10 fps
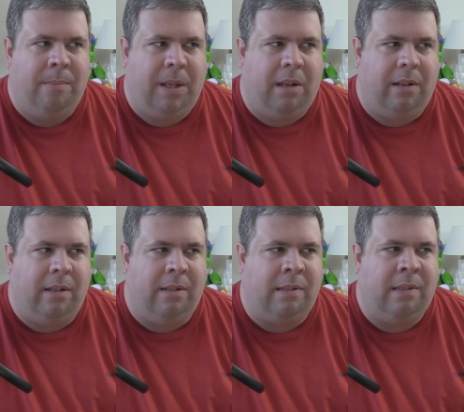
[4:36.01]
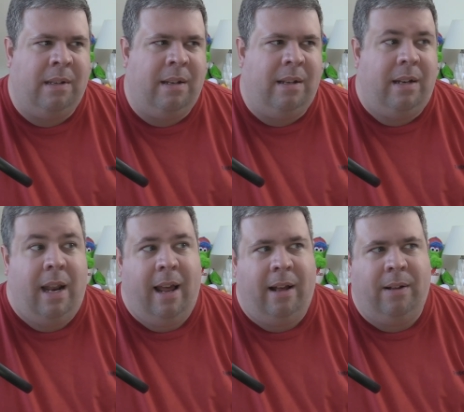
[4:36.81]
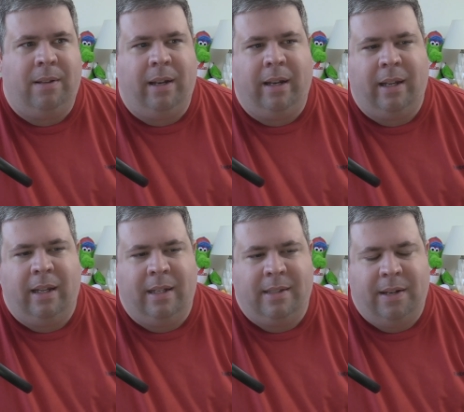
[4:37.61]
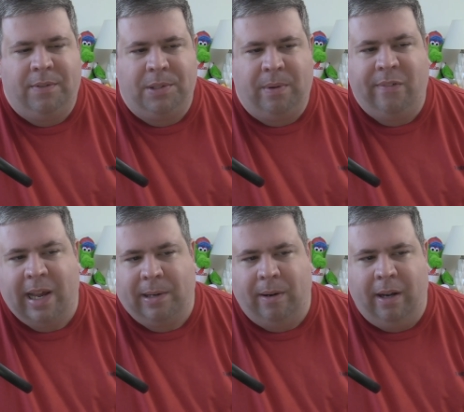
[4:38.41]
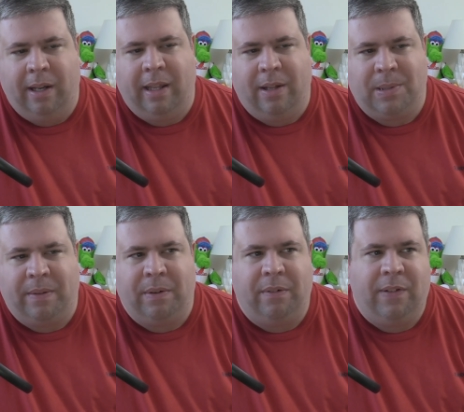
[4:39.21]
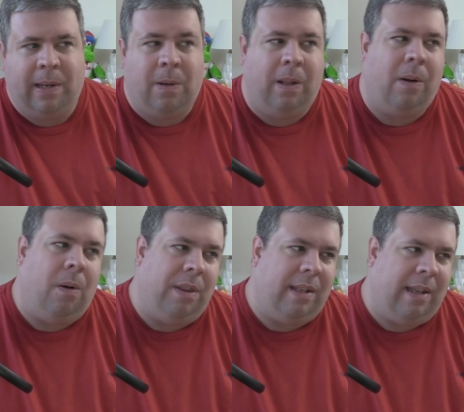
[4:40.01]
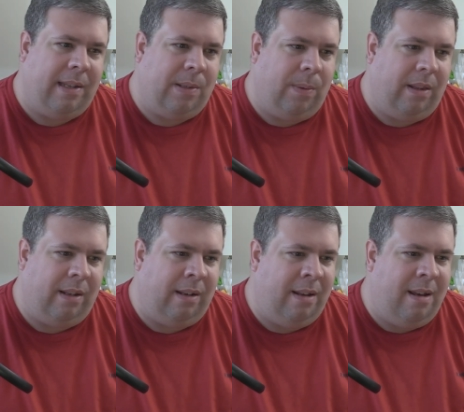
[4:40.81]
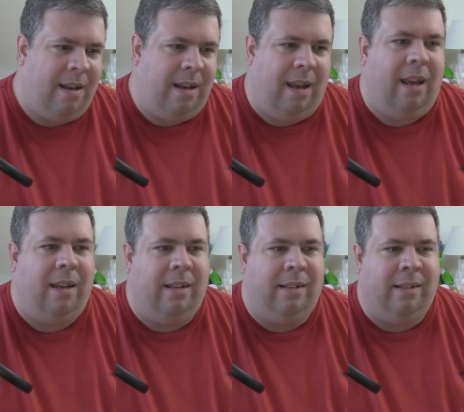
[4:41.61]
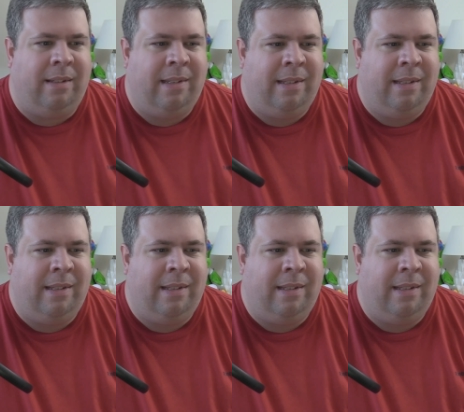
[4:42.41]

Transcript: because now, like, instead of just refactoring it, they also have to refactor like all the tests with it. And